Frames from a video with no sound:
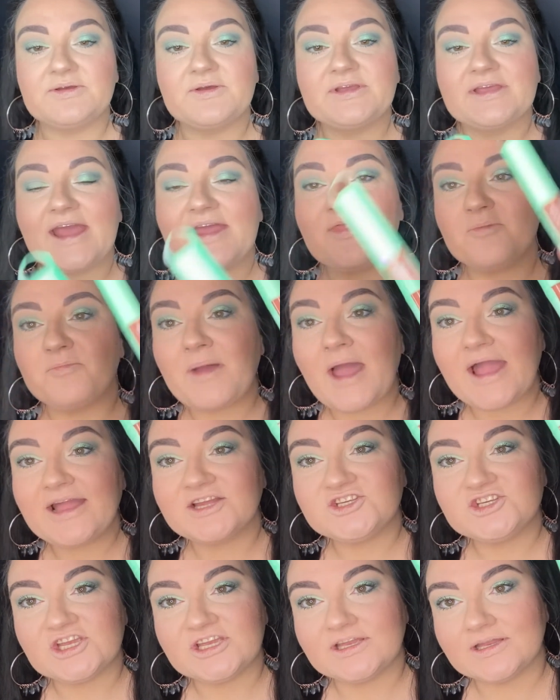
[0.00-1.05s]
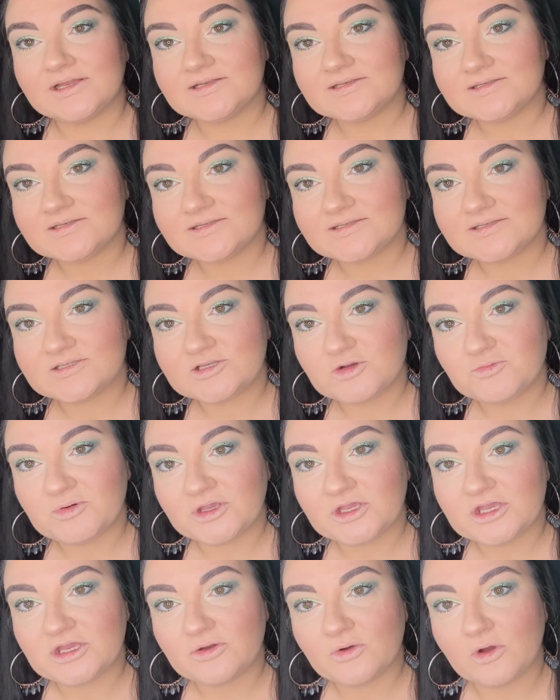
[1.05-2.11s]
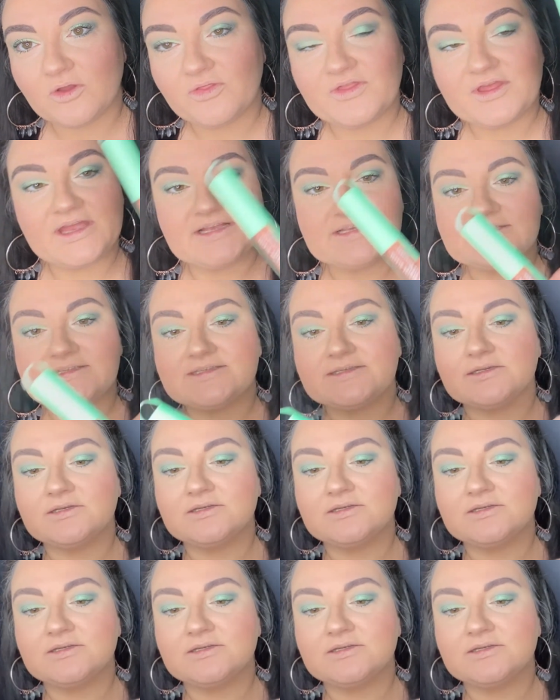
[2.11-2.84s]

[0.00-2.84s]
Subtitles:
again, the packaging is super cute on this.